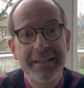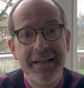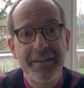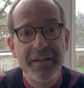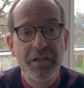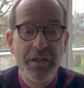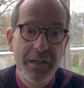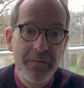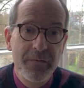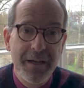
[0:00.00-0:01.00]
I think she
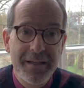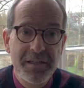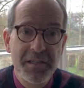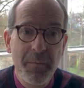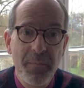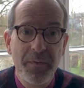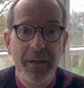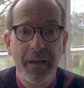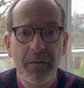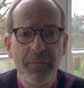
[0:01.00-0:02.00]
conveys
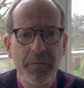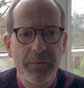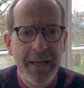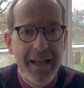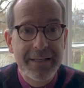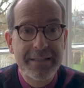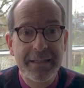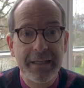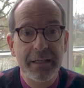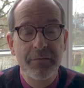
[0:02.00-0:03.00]
something of the
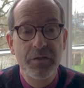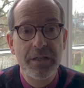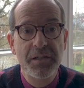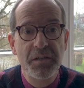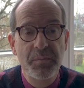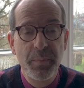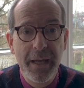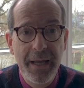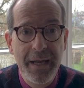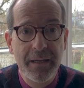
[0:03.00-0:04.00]
reality of Jesus'
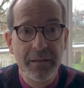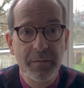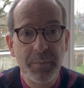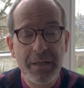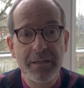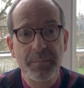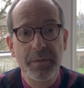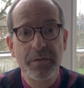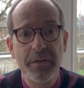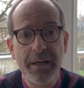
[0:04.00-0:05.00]
pain at Peter's
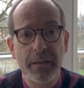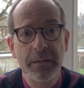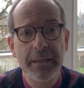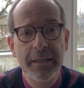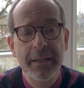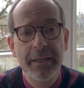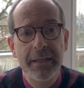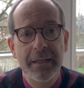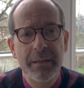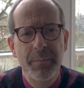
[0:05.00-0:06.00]
betrayal,
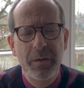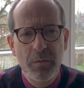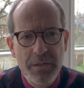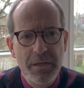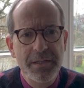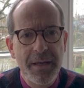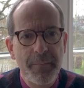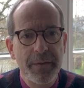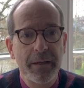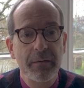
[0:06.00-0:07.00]
but also
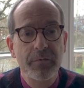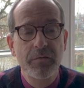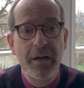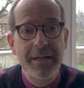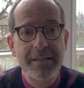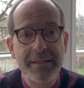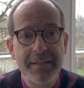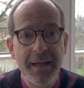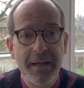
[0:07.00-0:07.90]
something of Christ's